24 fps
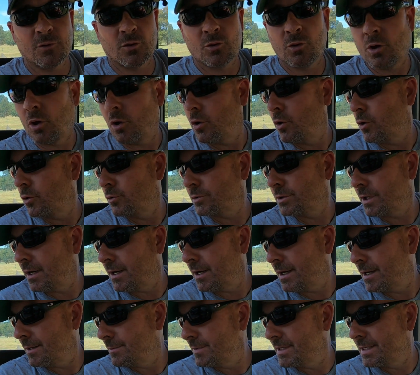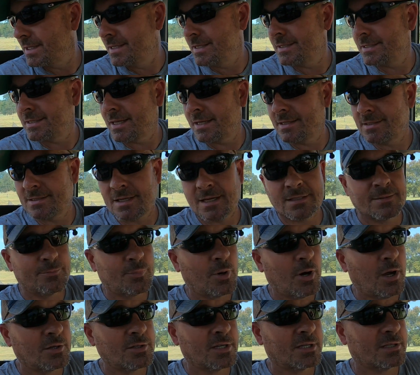a long time, and he said he's got some
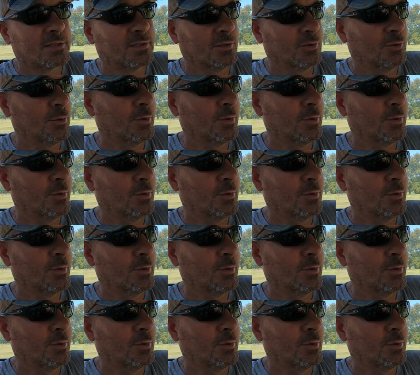projects to do